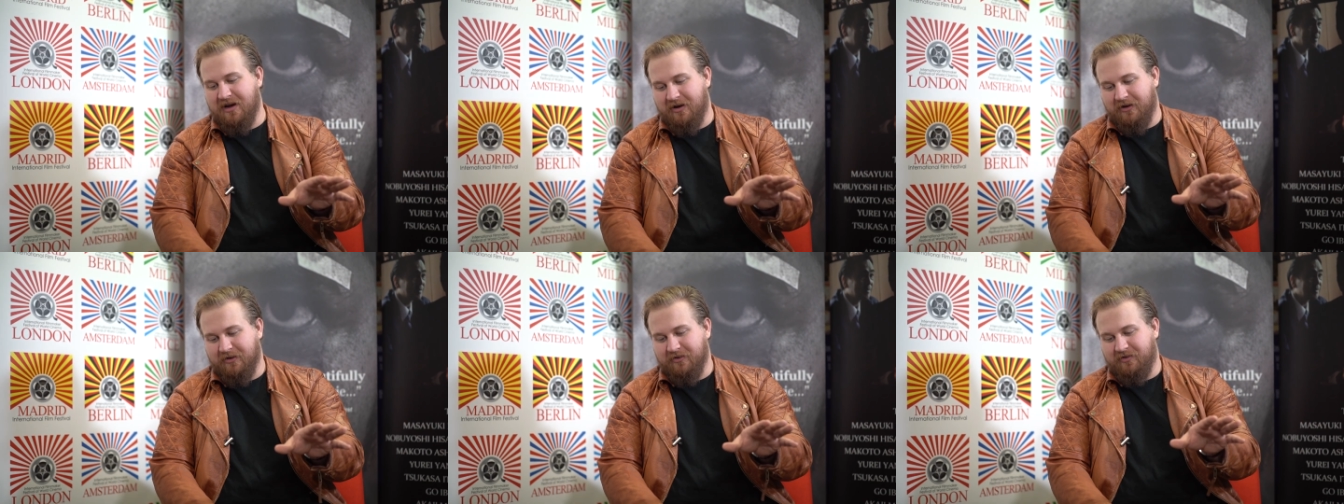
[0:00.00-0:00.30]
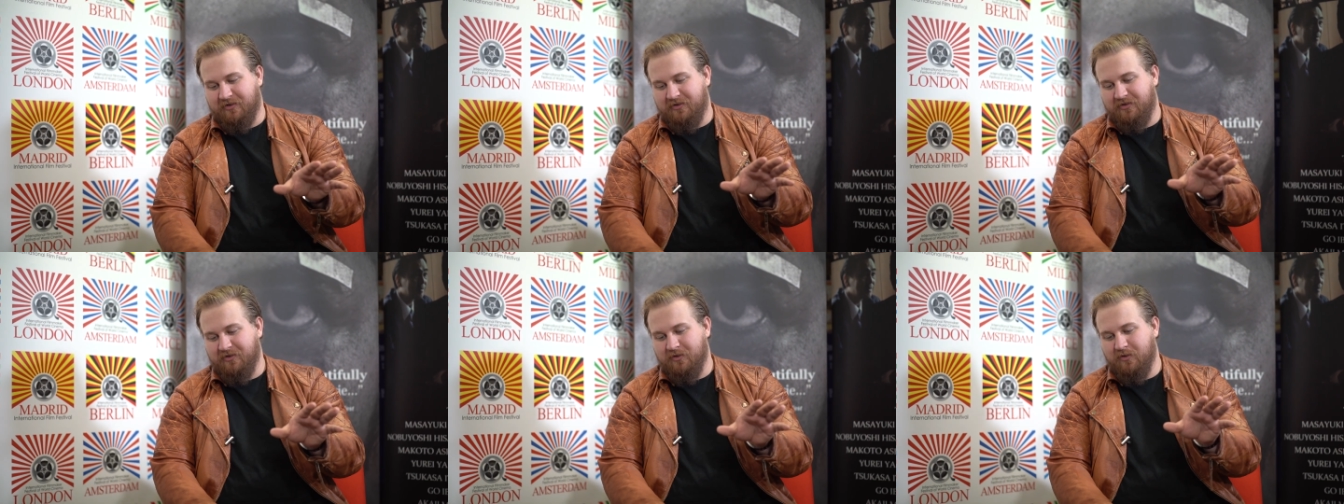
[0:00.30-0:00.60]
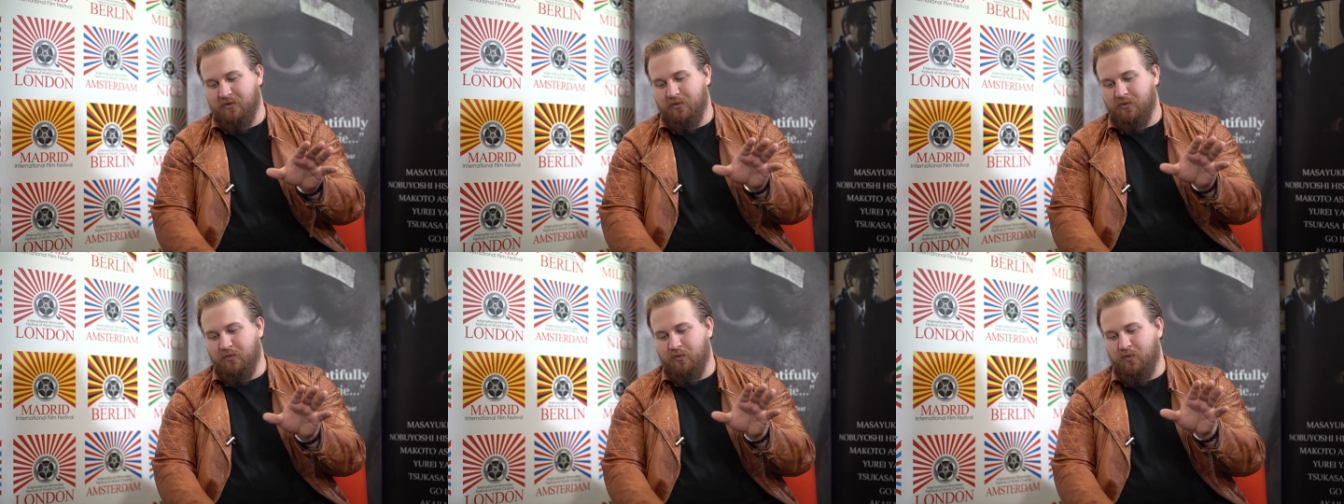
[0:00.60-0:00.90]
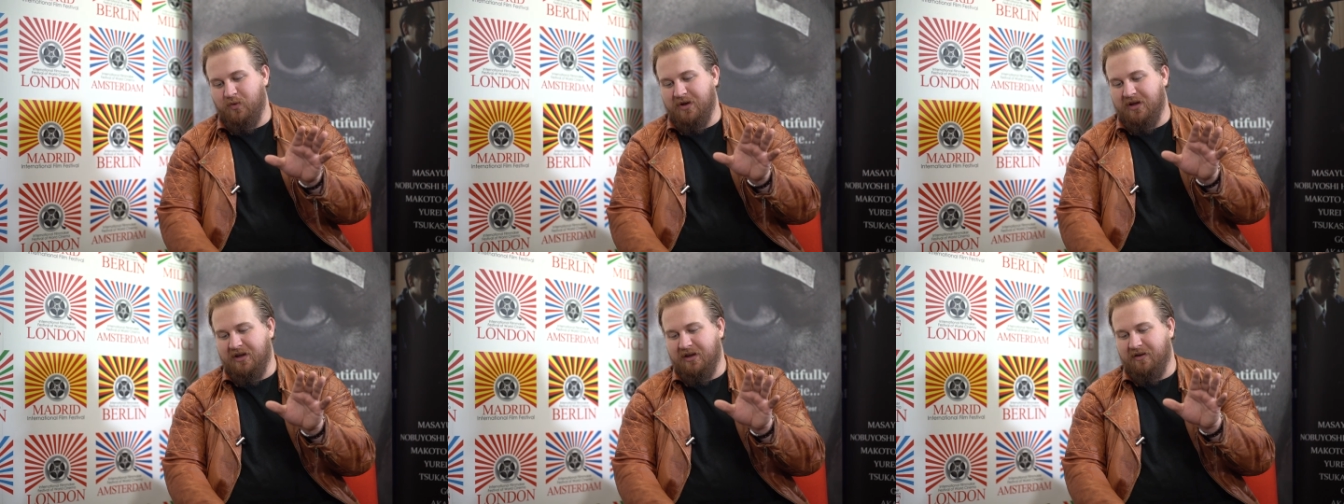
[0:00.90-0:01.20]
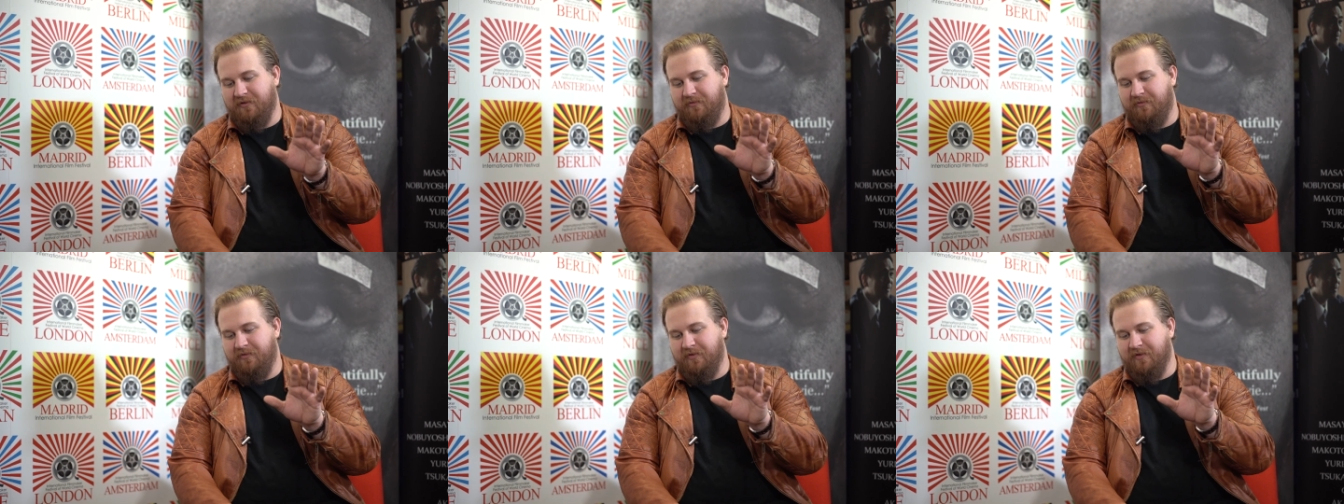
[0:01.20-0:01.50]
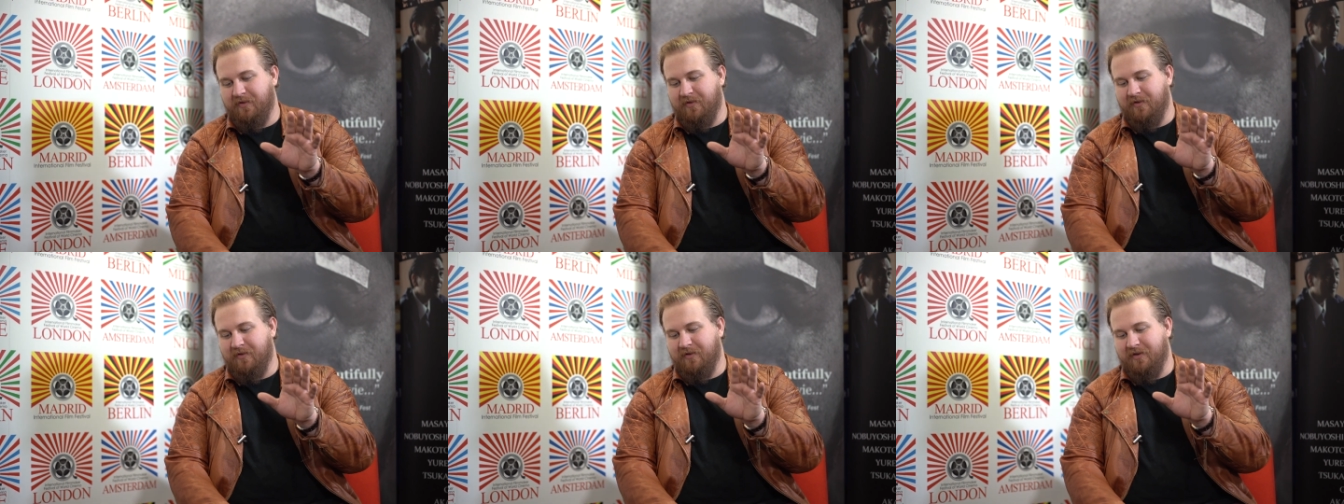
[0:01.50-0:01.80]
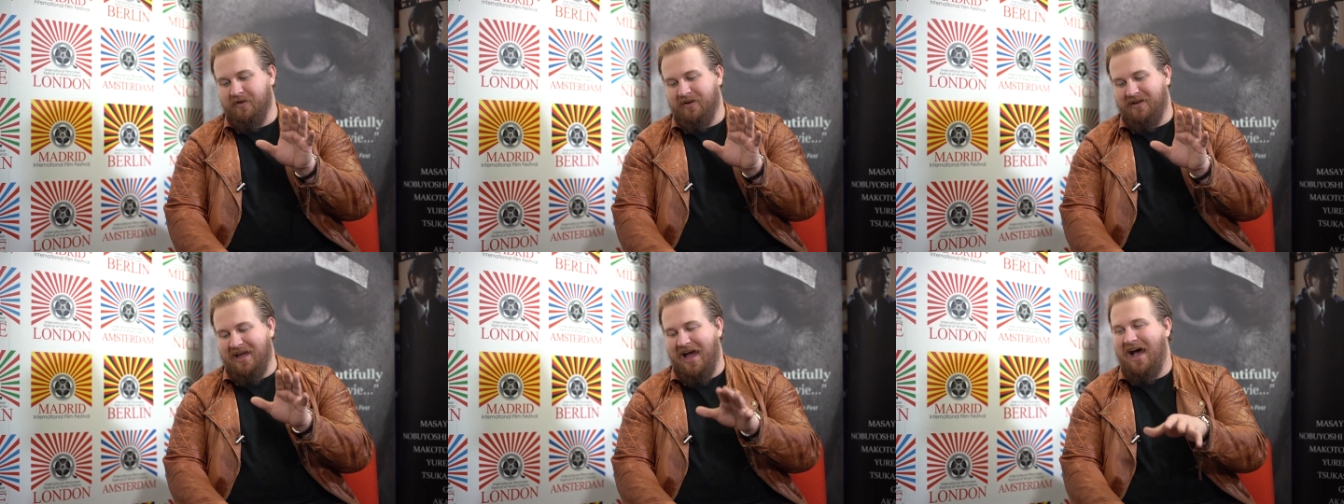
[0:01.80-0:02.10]
else we
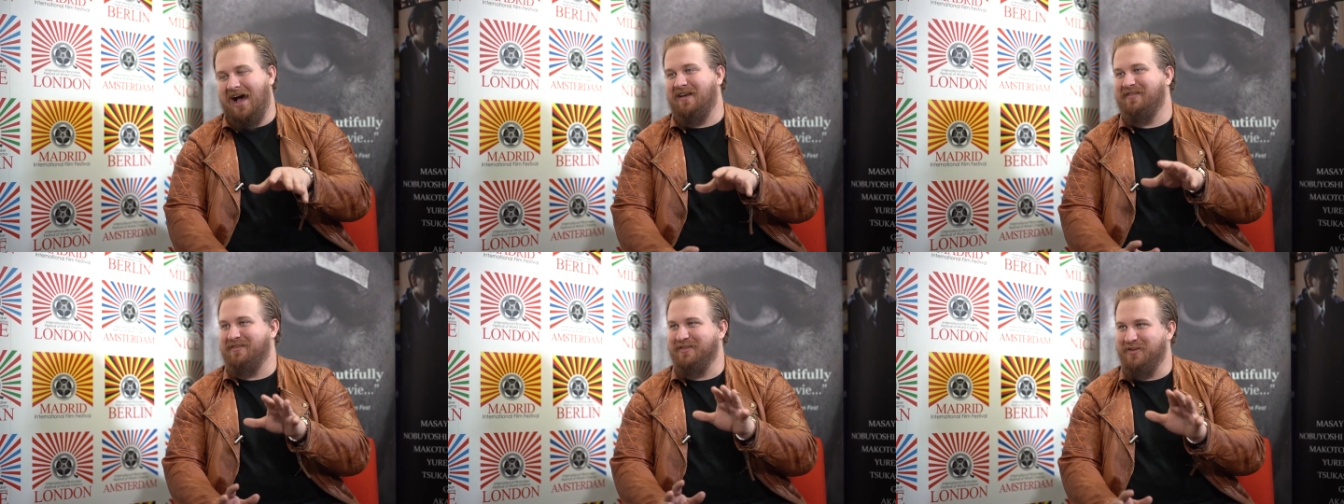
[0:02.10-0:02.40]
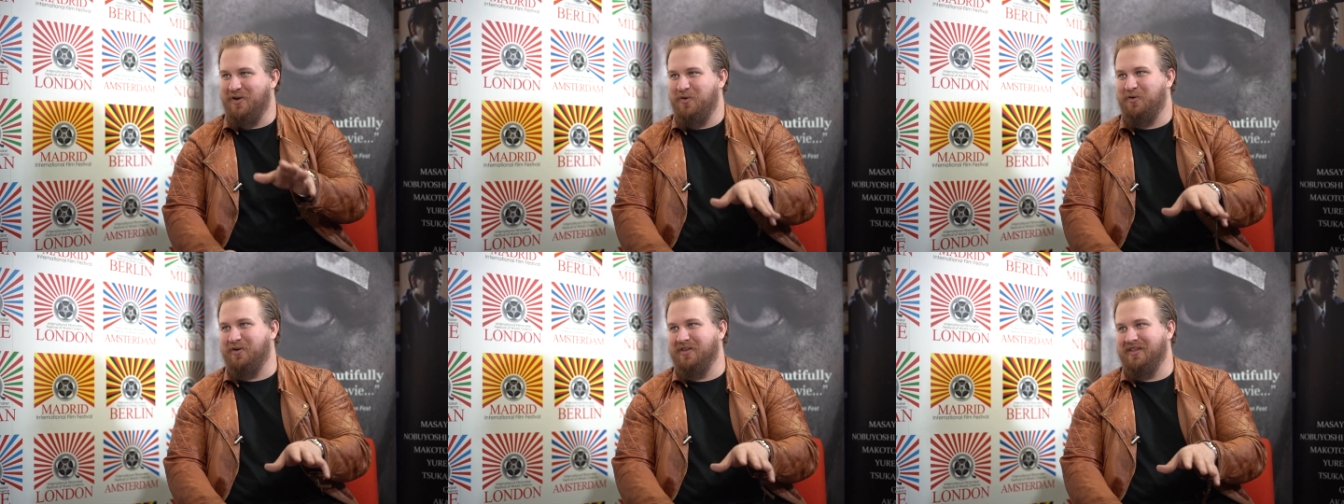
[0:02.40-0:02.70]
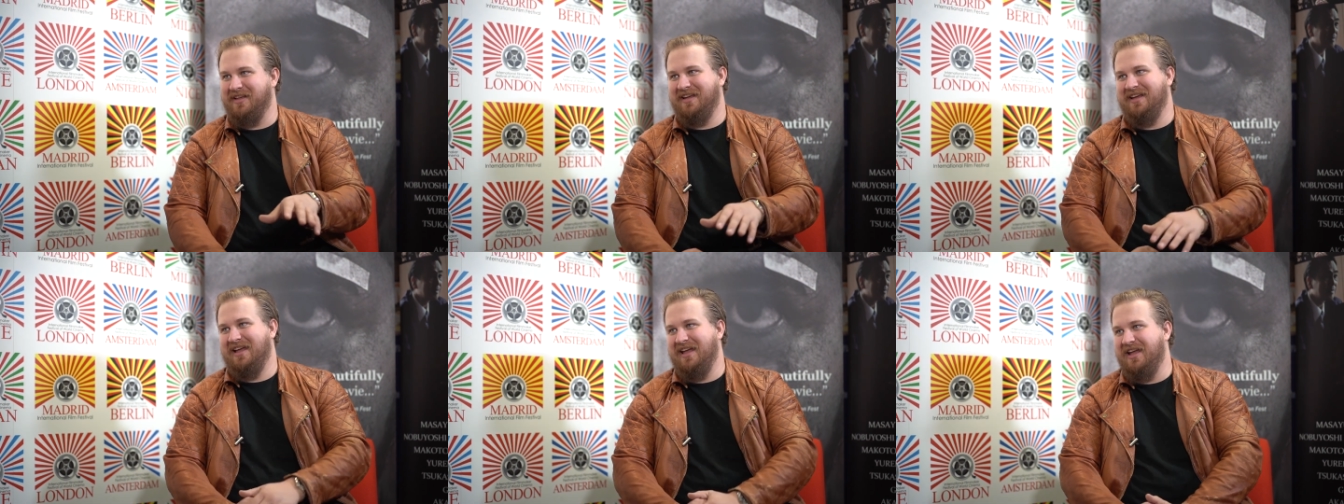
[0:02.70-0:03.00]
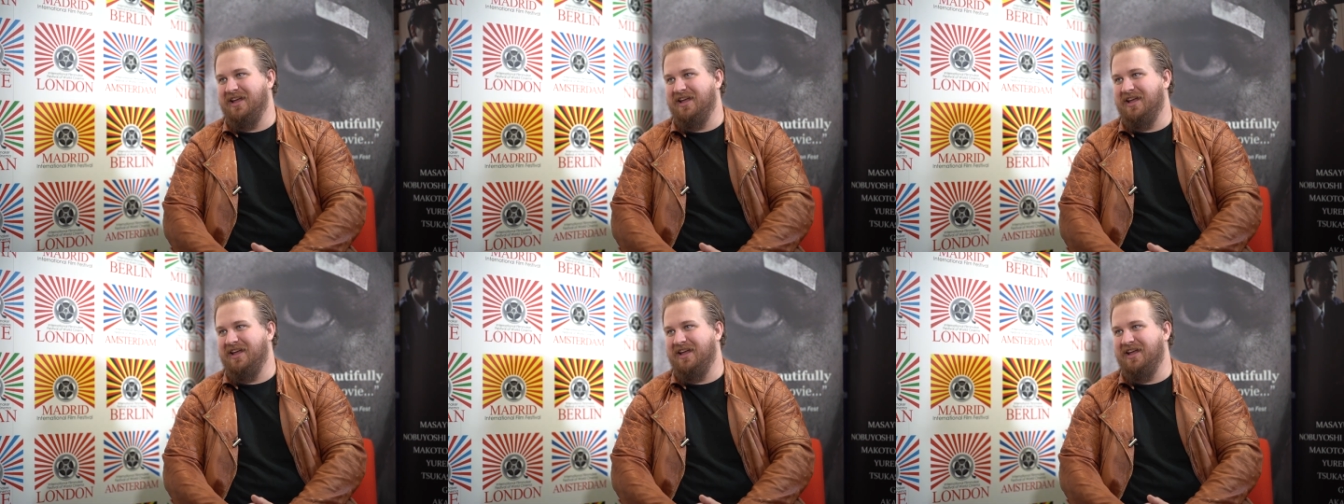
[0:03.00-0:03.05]
cast locally